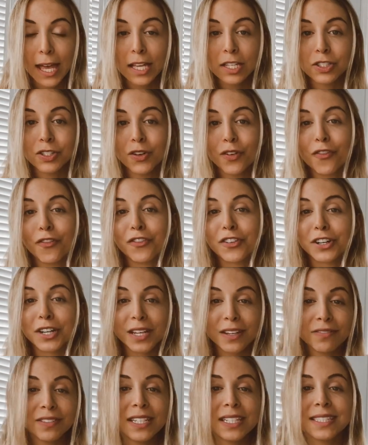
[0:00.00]
So
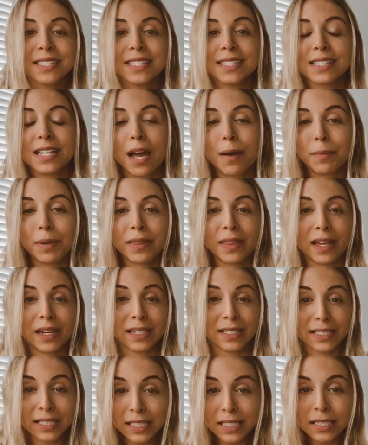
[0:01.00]
forgiveness does not mean that
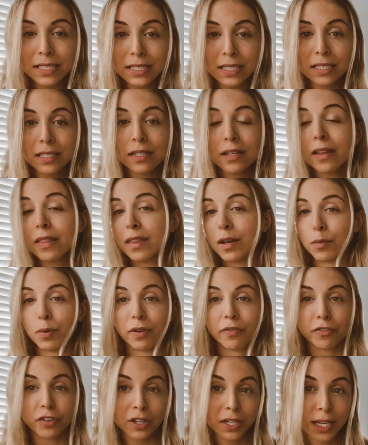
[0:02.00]
it's easy, that we
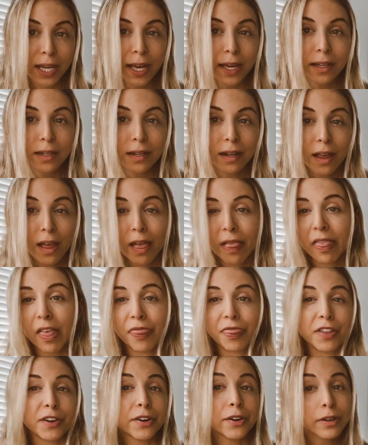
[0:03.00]
forget,
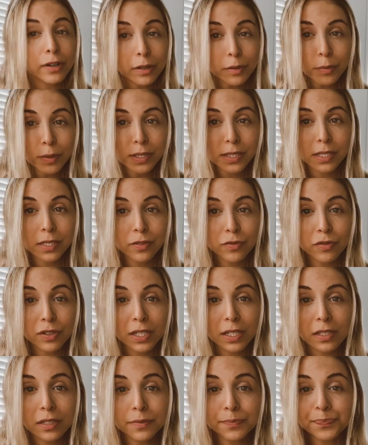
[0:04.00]
that the hurt wasn't
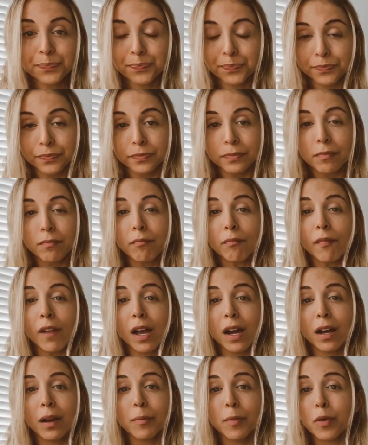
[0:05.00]
real,
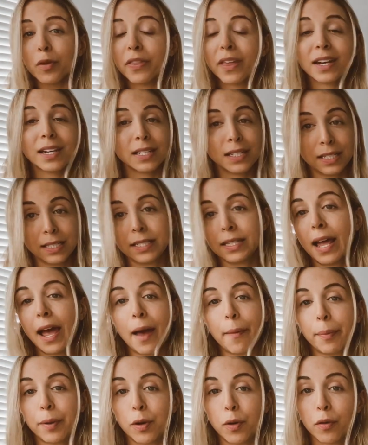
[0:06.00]
or that it needs to
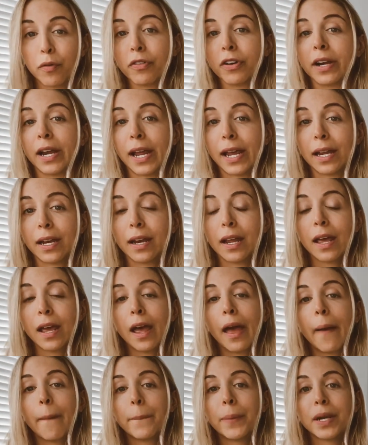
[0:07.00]
happen overnight.
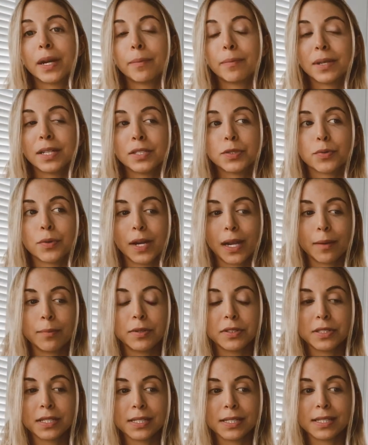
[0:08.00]
But it means we're
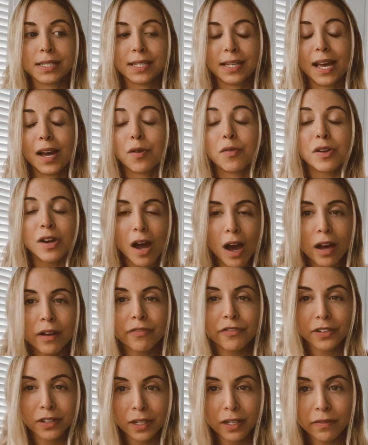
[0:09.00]
able to see how not
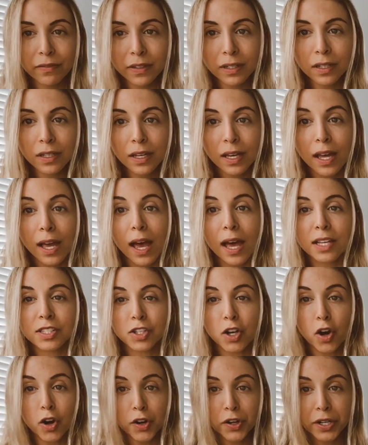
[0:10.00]
forgiving has
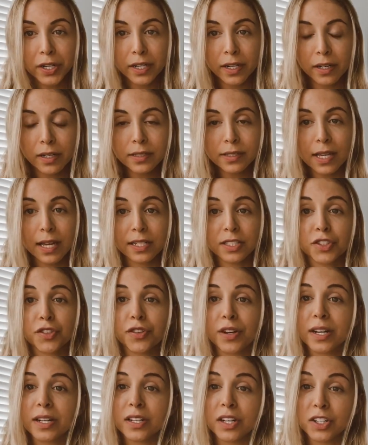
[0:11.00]
hardened us, has
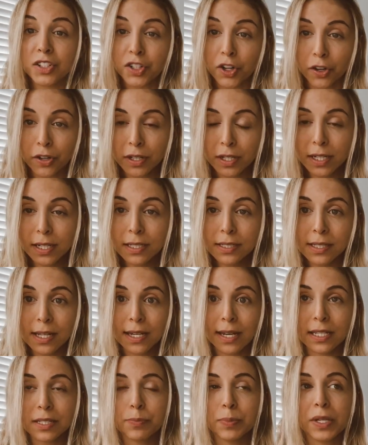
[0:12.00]
created a darkness,
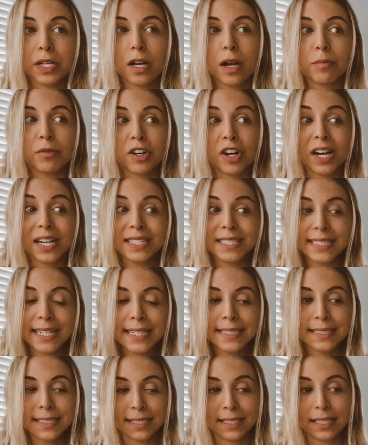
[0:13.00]
and has become our
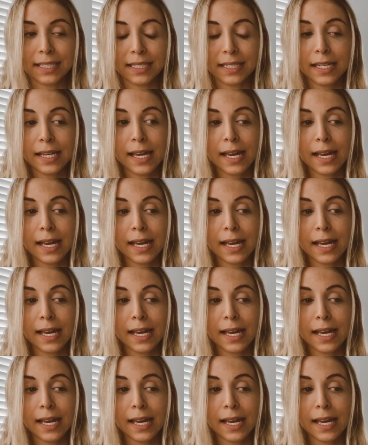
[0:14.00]
identity